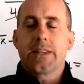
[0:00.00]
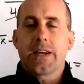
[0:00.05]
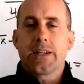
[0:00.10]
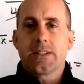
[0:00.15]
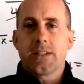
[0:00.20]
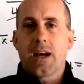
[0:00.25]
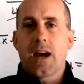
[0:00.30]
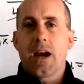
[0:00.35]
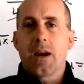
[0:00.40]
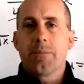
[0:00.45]

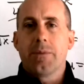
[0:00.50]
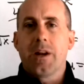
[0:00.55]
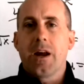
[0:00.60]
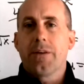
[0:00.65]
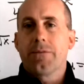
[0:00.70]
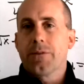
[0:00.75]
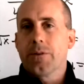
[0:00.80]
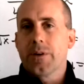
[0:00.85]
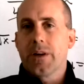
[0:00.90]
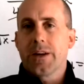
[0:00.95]
that time and
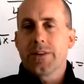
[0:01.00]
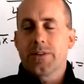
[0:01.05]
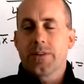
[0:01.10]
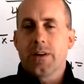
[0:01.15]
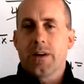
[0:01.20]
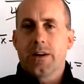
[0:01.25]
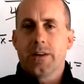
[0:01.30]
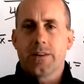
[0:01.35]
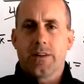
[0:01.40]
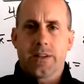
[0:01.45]
effort at
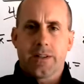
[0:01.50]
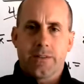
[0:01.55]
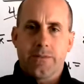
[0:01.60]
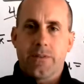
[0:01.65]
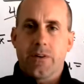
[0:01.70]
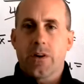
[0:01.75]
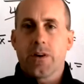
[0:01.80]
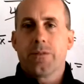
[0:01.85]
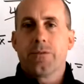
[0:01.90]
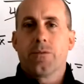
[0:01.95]
the
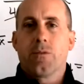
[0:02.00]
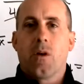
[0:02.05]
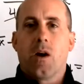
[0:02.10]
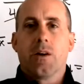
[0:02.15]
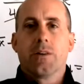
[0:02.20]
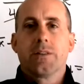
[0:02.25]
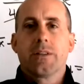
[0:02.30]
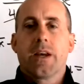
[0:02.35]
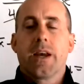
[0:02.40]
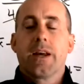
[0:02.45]
very front.